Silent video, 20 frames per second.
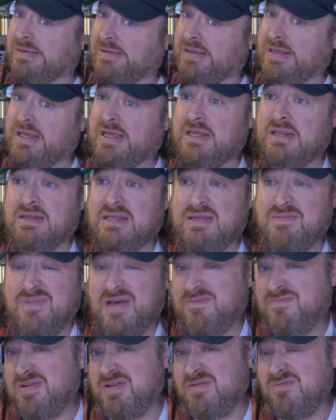And he
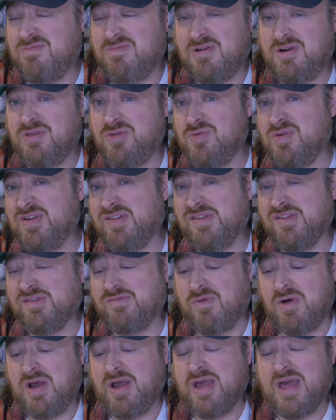might be one of the
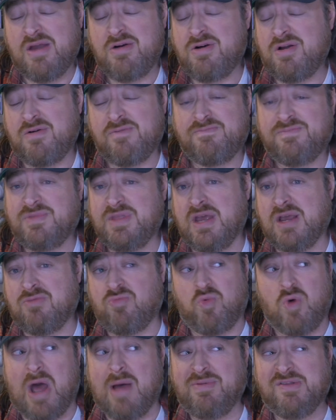reasons why. I don't know. They,
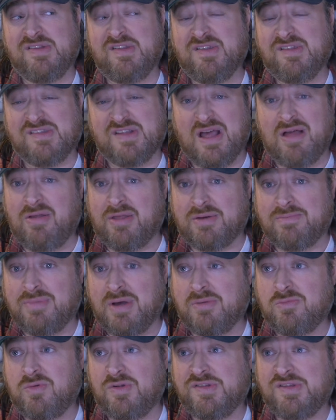Robinson's solid,
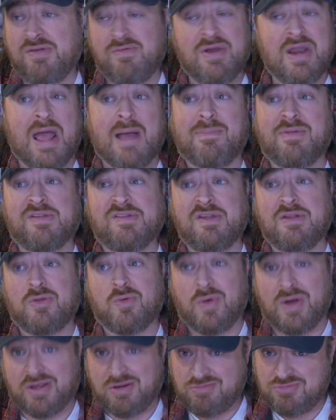but we'll see what happens.
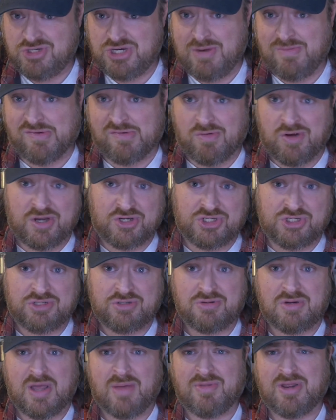Either way, James
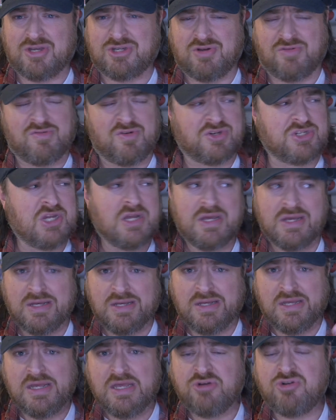Rush, I'm not James Rush,
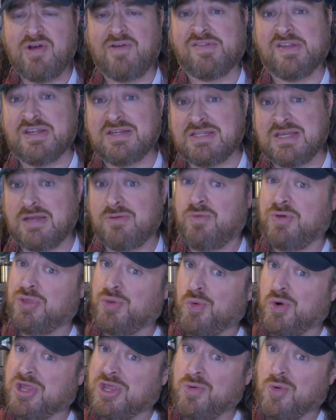Travis Etienne with
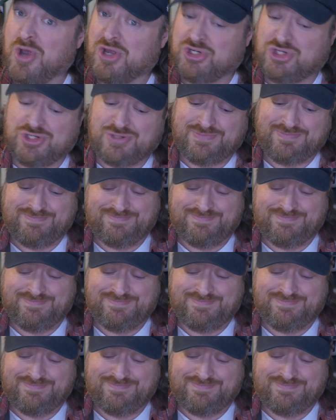the rookie rush.